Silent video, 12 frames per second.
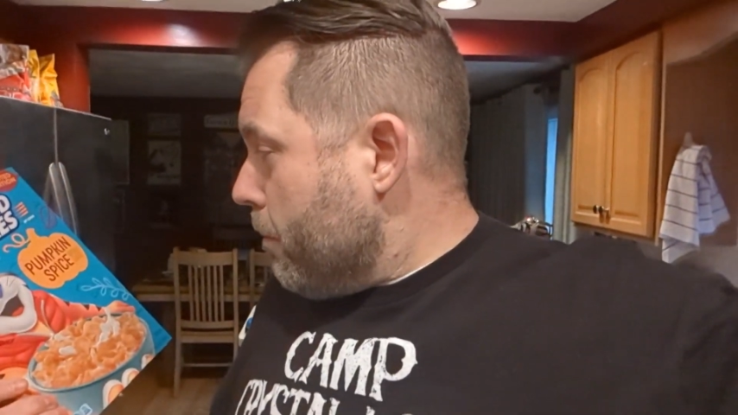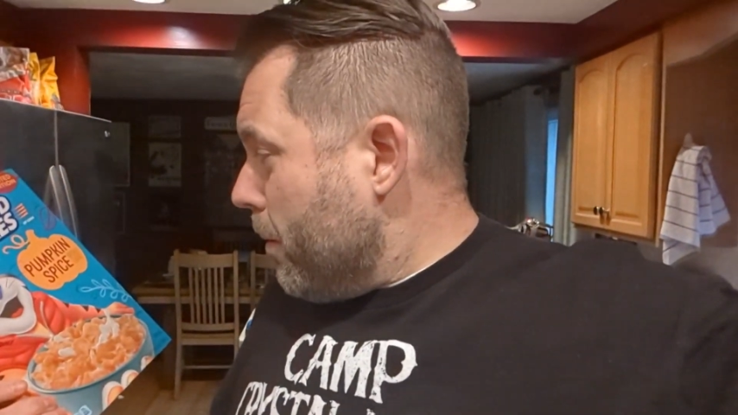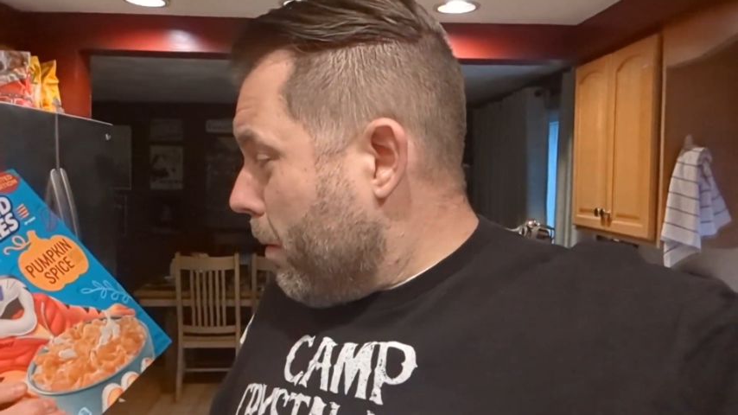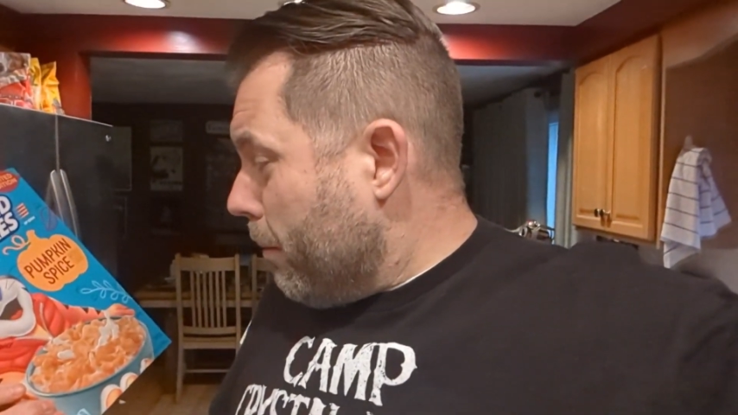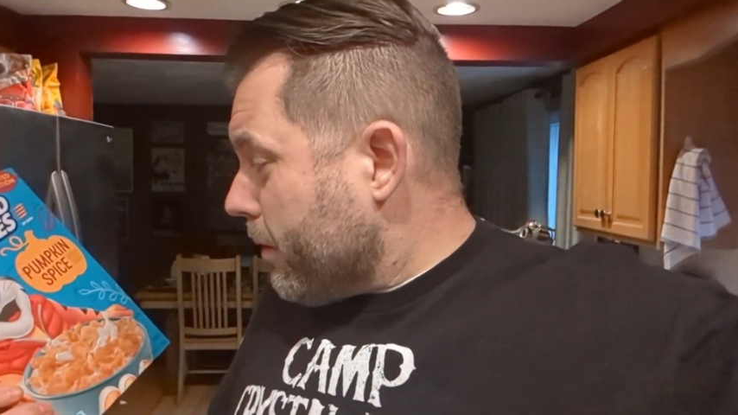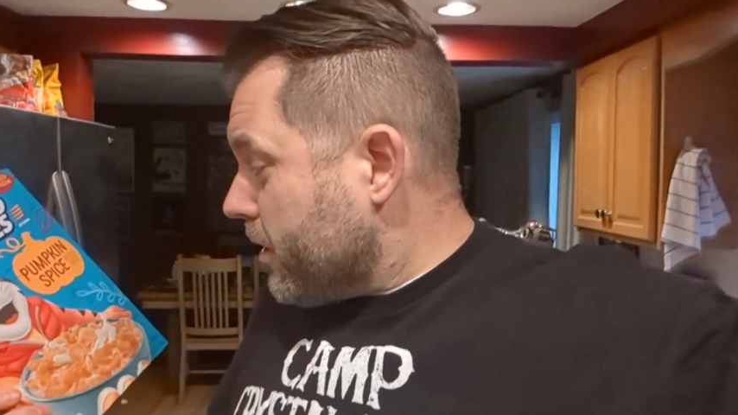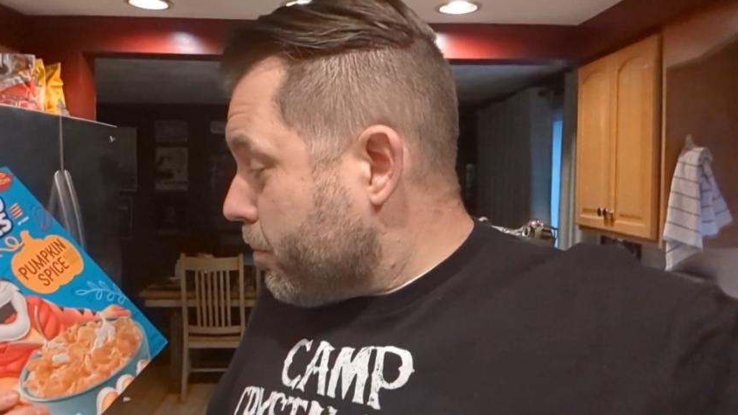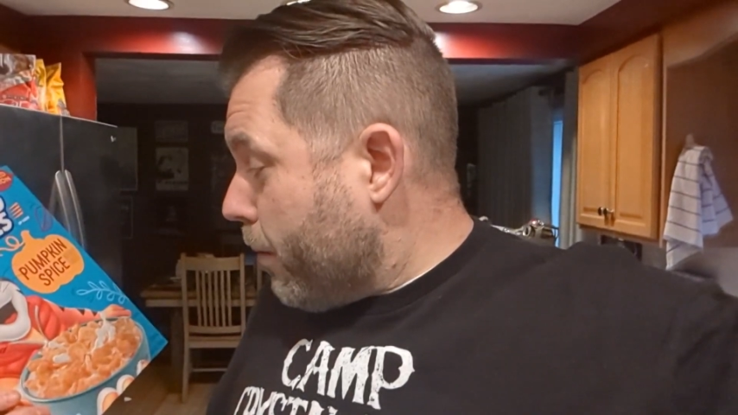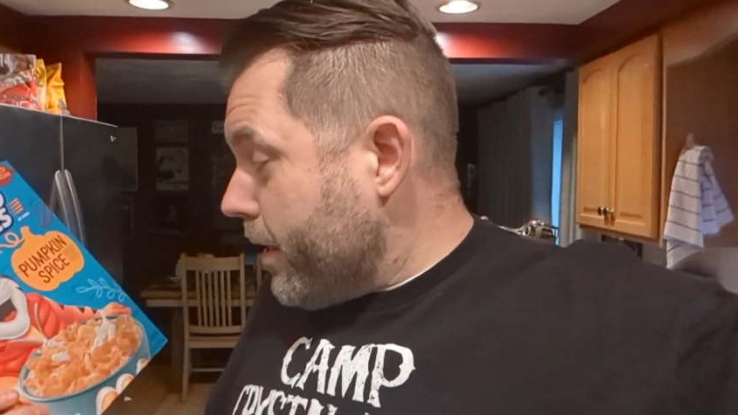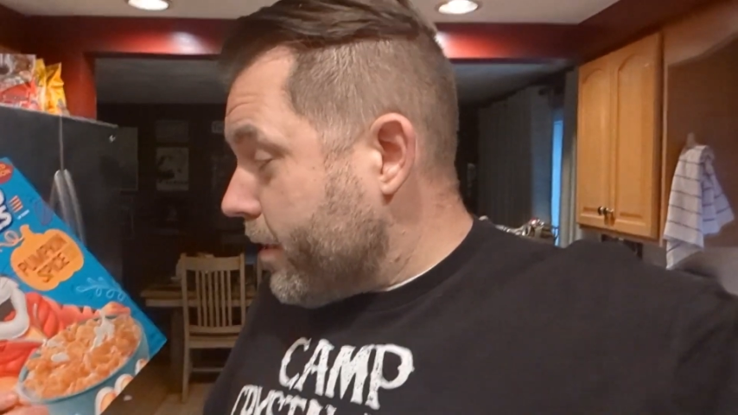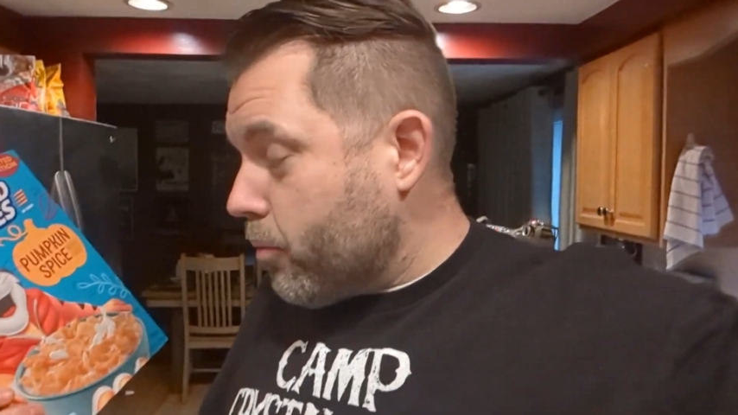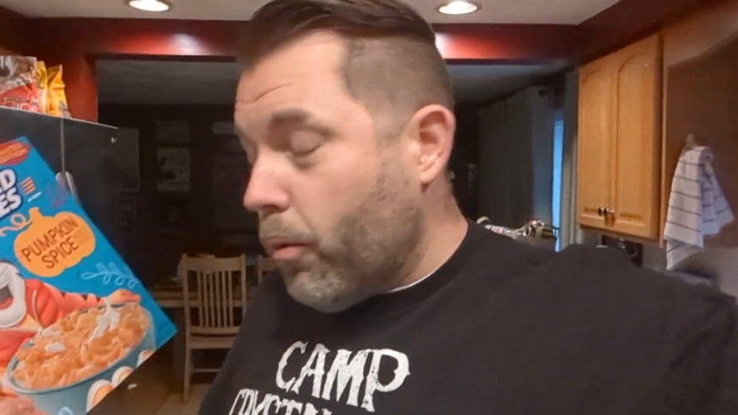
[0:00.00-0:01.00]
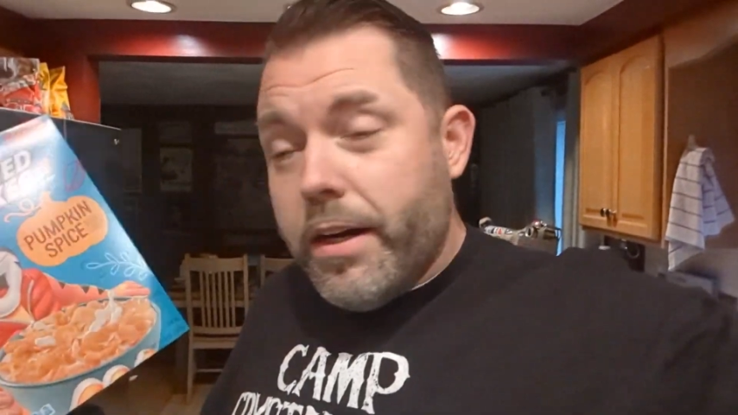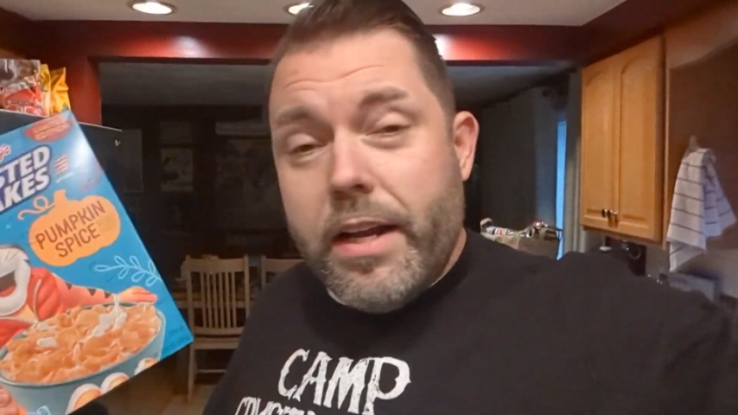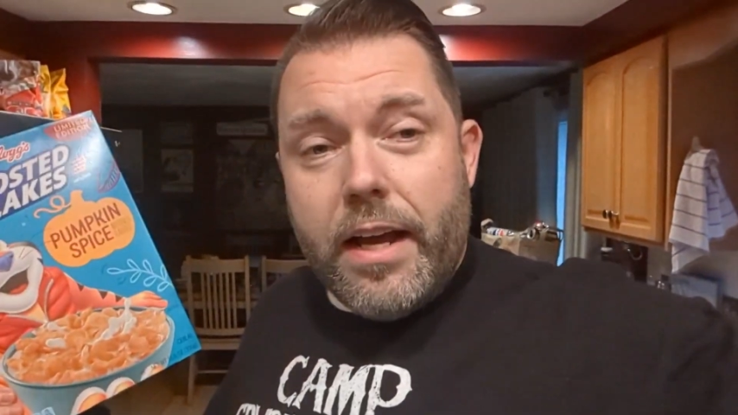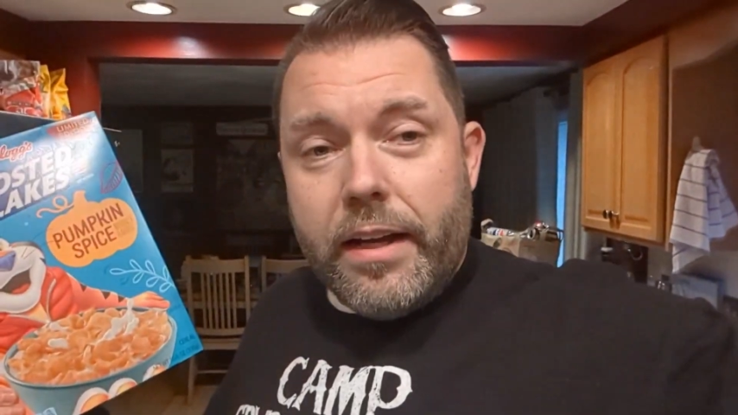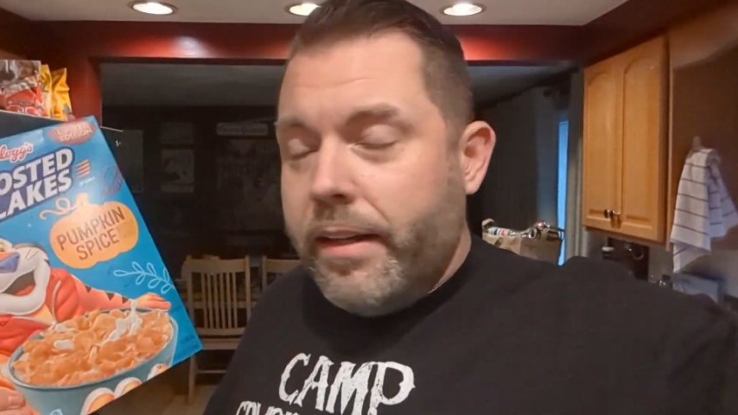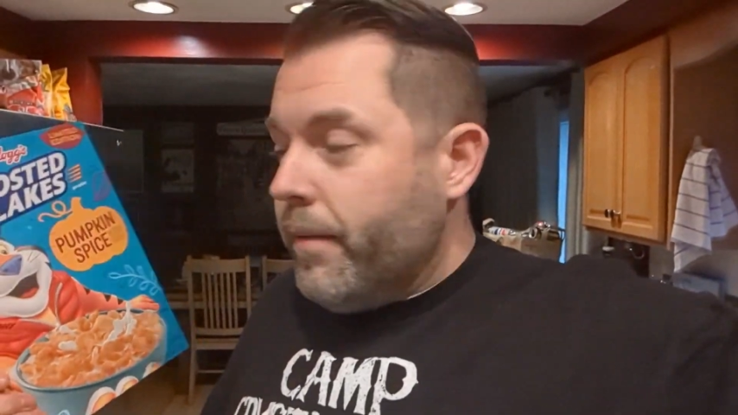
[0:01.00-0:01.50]
But pumpkin spice, why
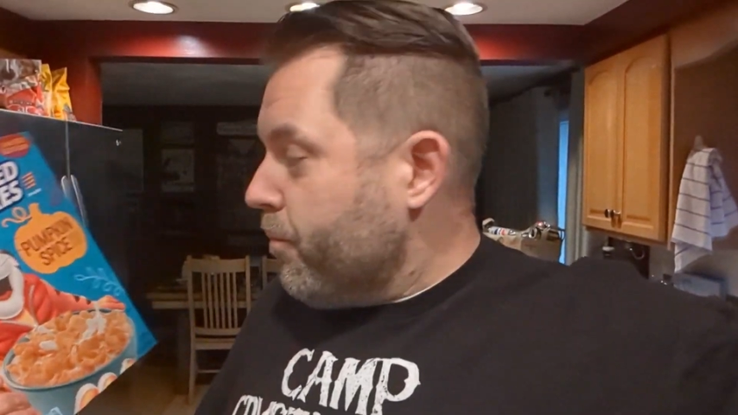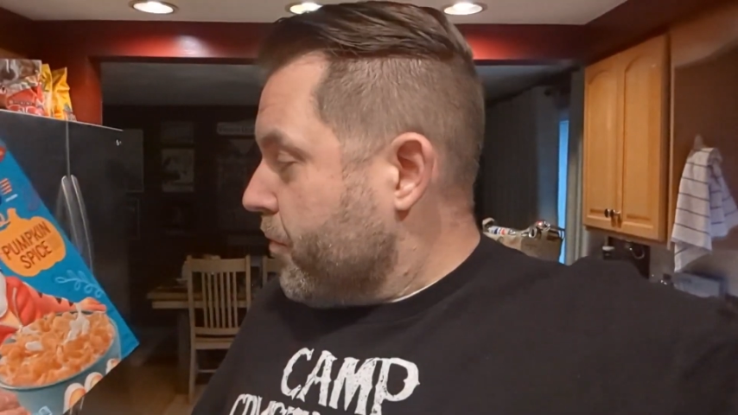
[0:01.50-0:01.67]
not?